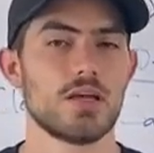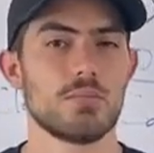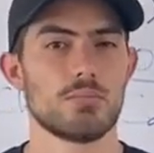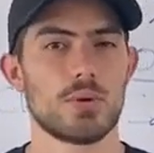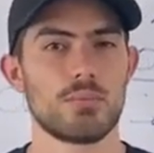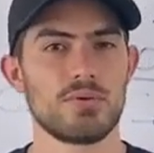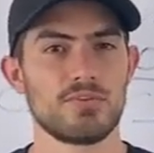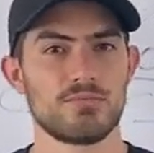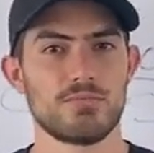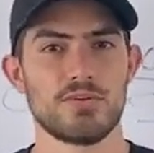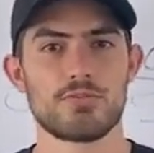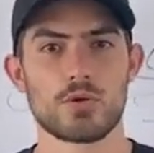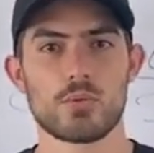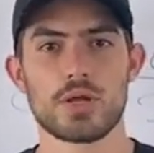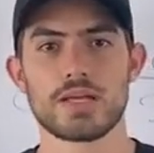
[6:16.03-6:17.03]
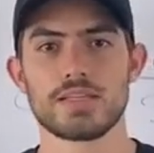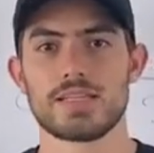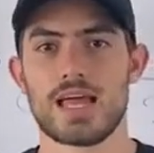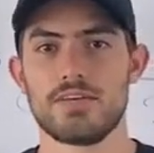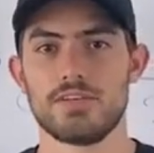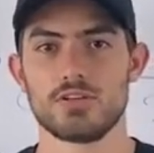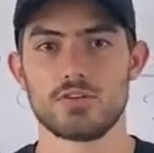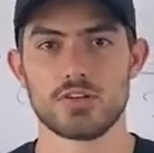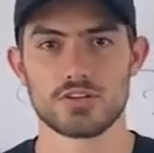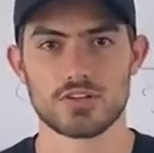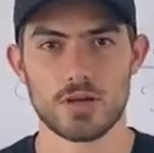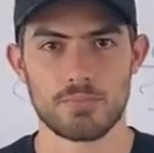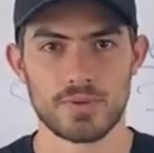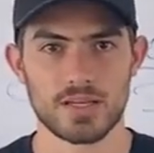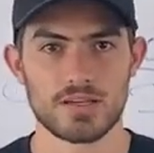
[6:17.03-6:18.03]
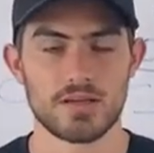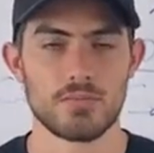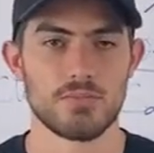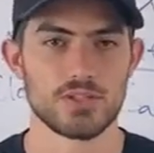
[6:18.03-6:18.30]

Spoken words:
But before we dive into the topic,